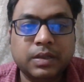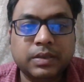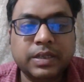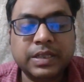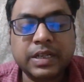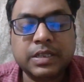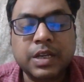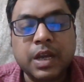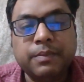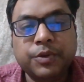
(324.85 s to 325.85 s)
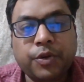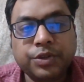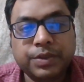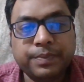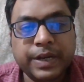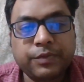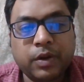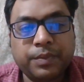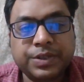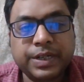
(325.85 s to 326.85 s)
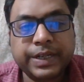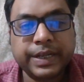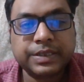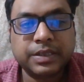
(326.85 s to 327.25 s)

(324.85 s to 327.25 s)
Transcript: The reason is because the brain formation takes